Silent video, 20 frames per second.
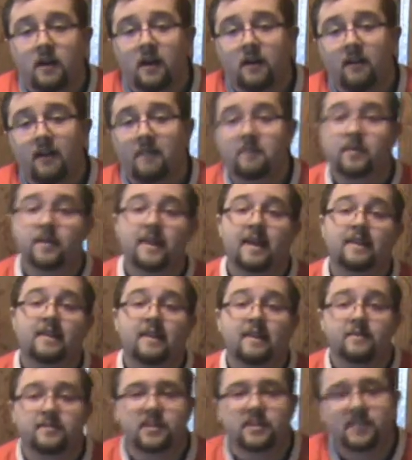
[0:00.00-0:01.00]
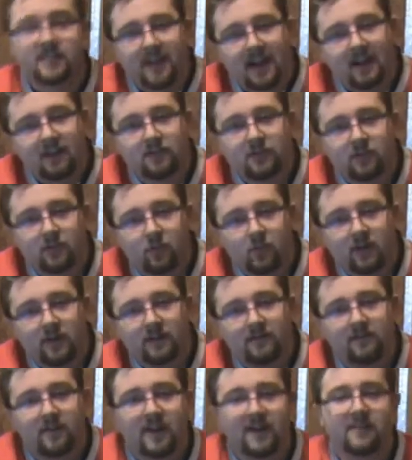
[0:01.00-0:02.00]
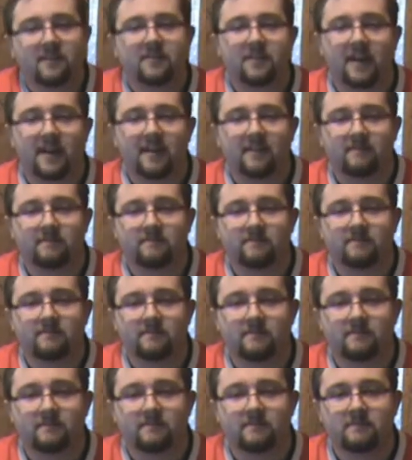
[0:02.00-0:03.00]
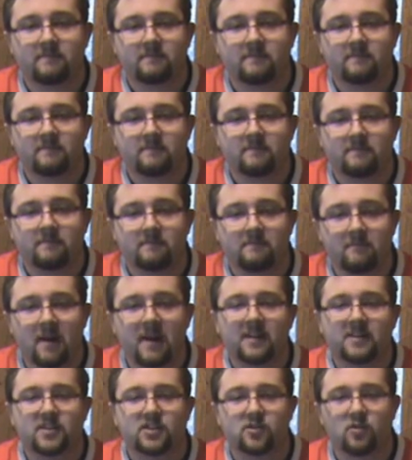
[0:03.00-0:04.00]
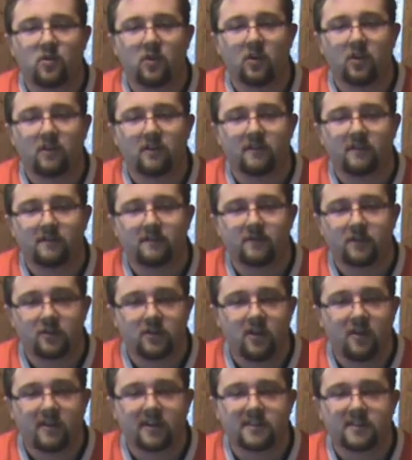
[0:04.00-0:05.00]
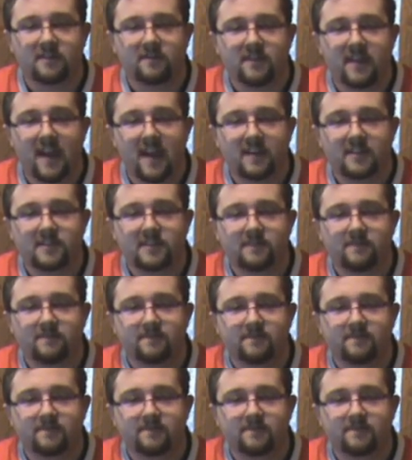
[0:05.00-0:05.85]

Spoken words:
Alright, but that leaves us down to one final thing. My score for Darkest of Days.